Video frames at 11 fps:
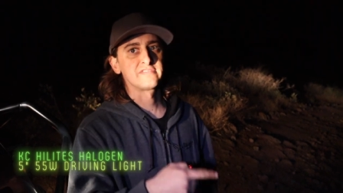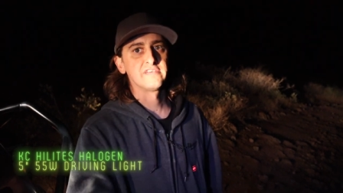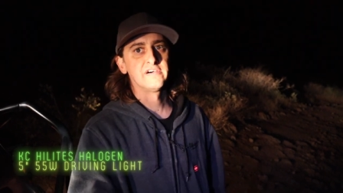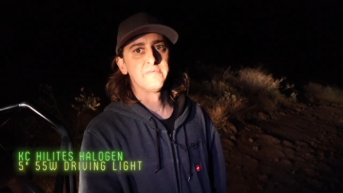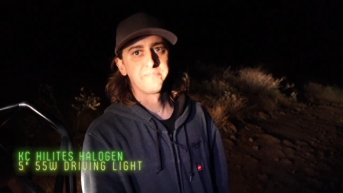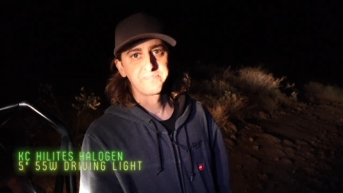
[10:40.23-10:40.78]

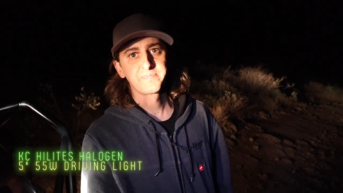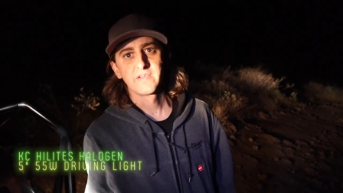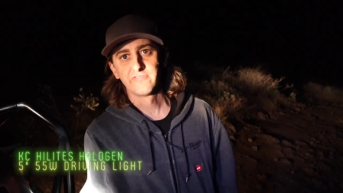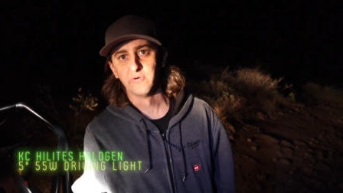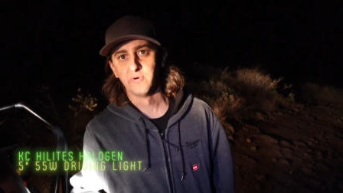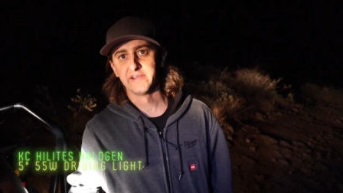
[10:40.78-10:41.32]
So
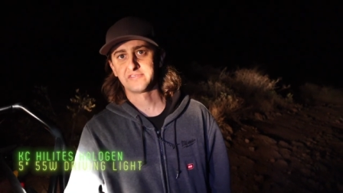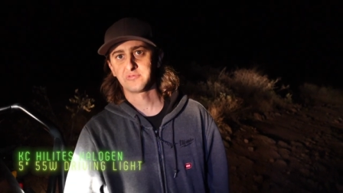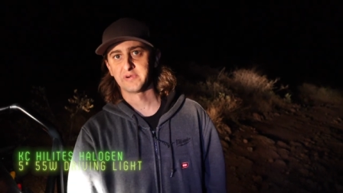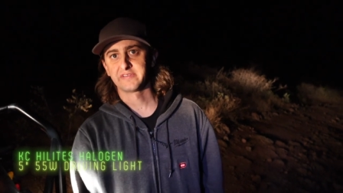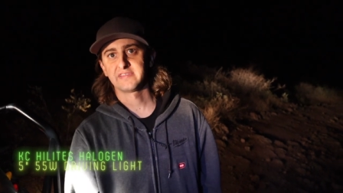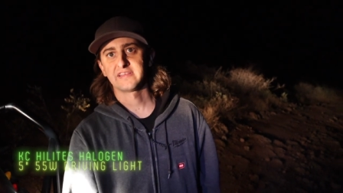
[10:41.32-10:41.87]
for what it's
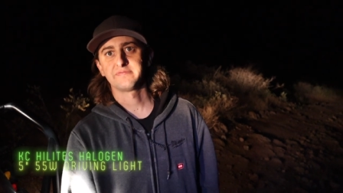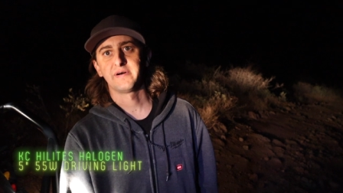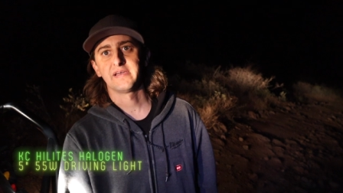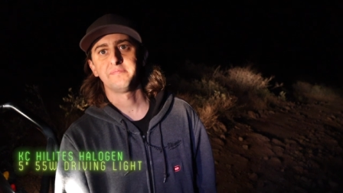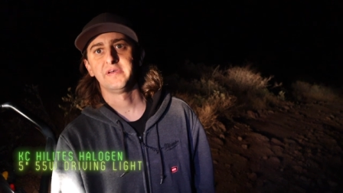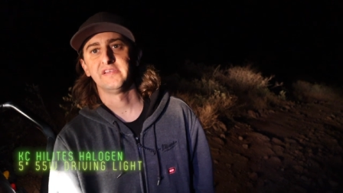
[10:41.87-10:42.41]
worth, that's
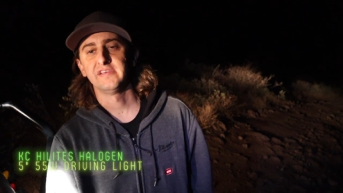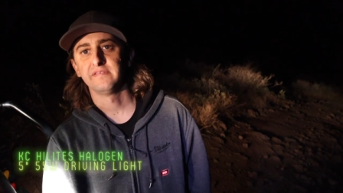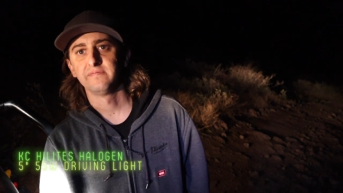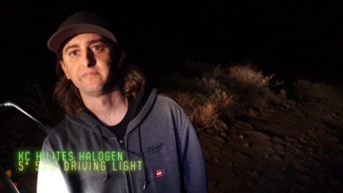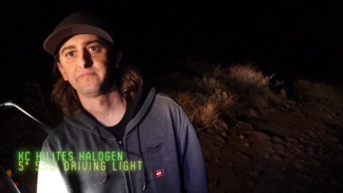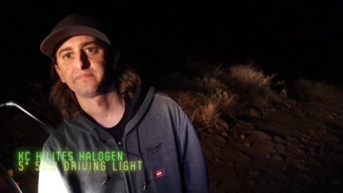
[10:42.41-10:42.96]
my opinion.
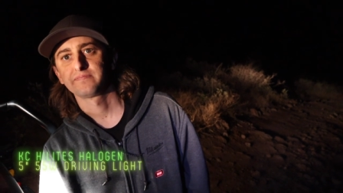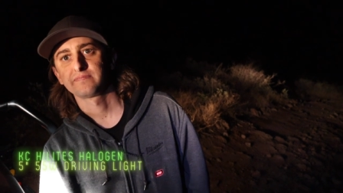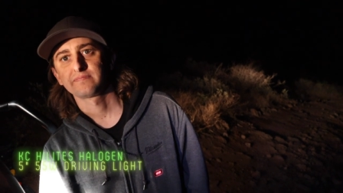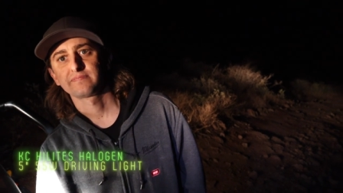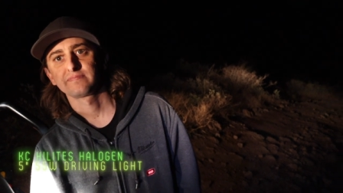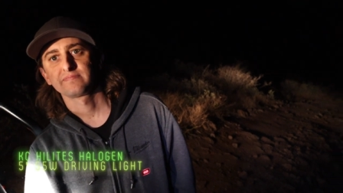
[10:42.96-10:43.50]
We're talking
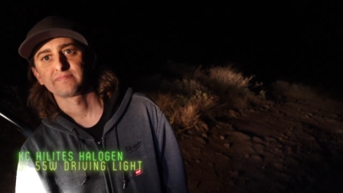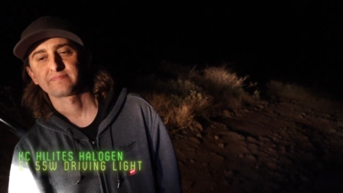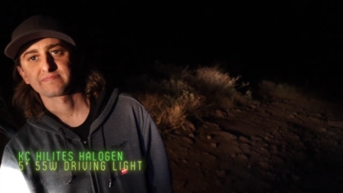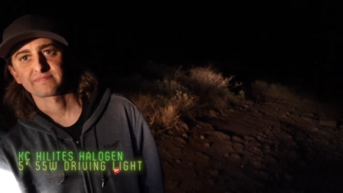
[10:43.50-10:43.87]
best bang for your